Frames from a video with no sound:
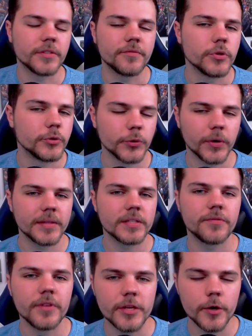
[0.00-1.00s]
if you enjoyed this
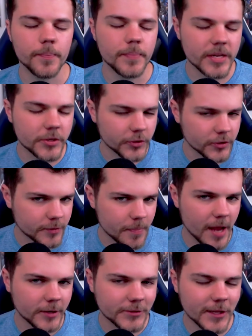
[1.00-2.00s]
video, be sure to
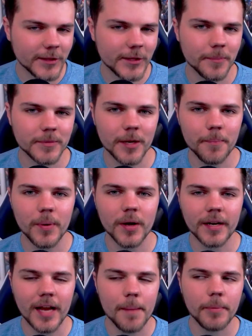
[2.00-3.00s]
smash that thumbs up
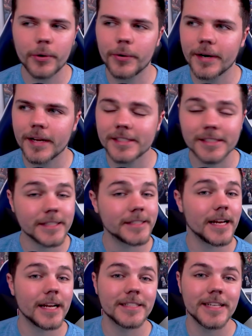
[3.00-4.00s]
button. I'm going a 6
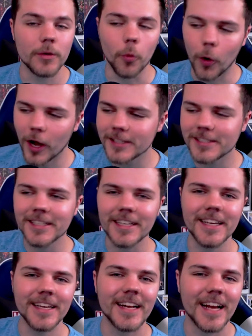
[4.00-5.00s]
out of 10. Once
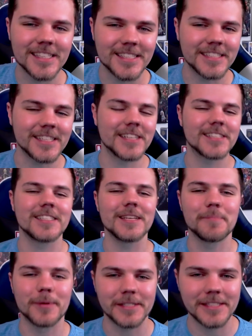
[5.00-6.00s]
again, a
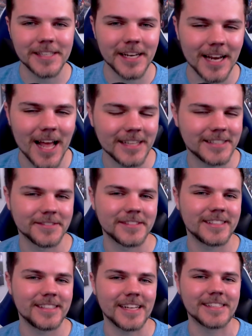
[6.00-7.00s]
60%. Lots of
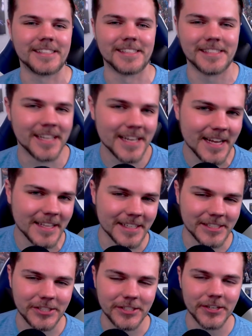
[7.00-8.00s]
sixes
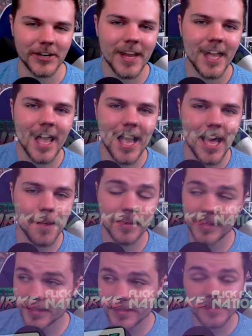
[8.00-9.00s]
this year, but
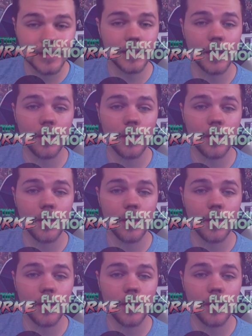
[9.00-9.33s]
that's still